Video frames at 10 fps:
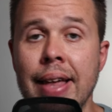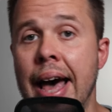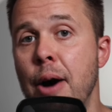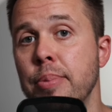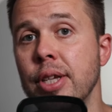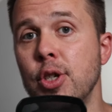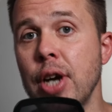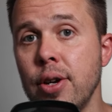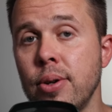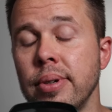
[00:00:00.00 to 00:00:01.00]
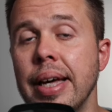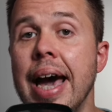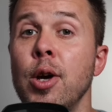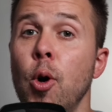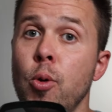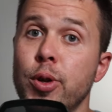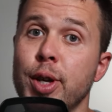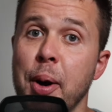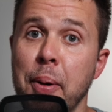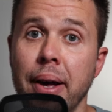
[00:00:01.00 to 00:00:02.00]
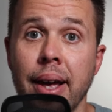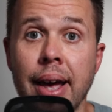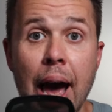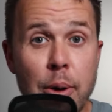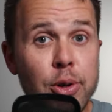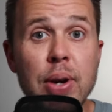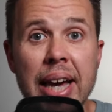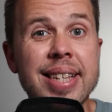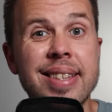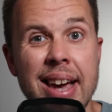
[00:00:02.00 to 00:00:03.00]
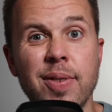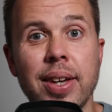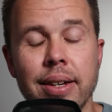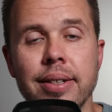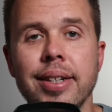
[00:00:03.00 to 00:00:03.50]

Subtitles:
That helps the channel, and it also helps you get a saving.